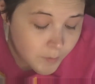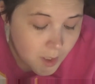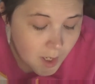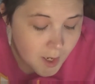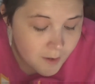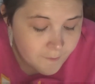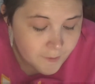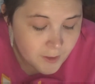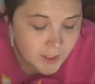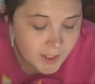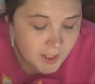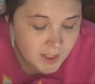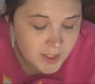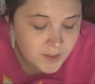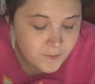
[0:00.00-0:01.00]
I feel like
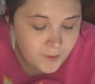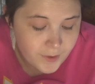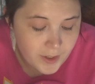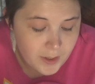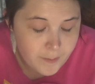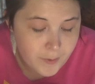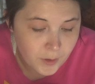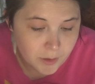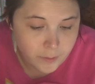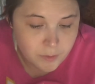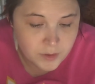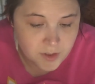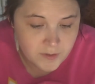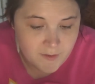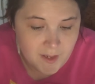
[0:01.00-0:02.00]
it is very
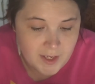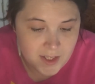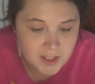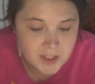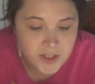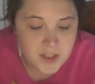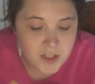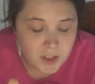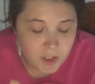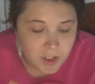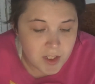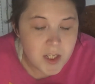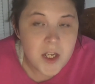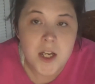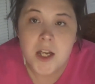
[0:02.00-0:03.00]
buildable, so that is
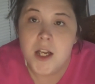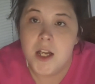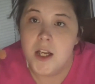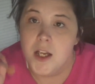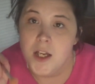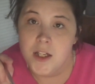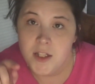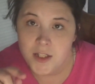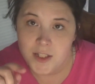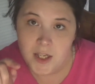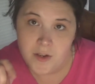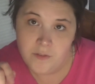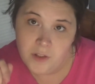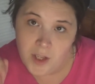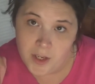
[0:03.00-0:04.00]
good. It does
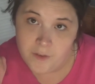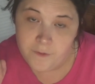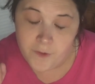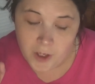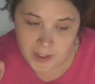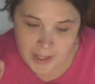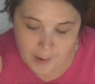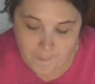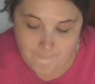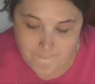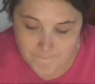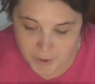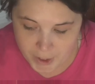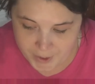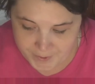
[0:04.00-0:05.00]
have a lot of fallout,
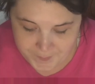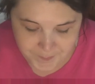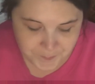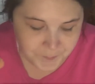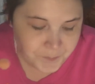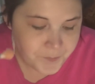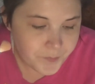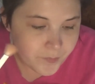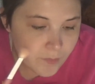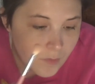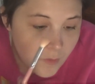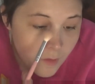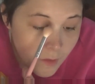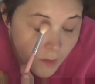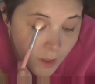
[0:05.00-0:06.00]
but
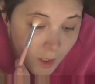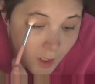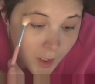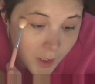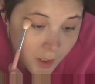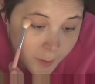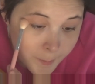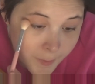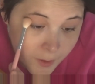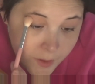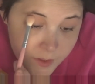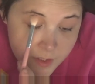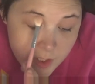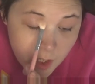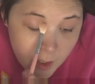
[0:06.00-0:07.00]
it
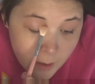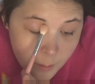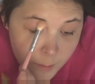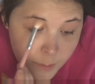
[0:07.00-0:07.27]
builds up.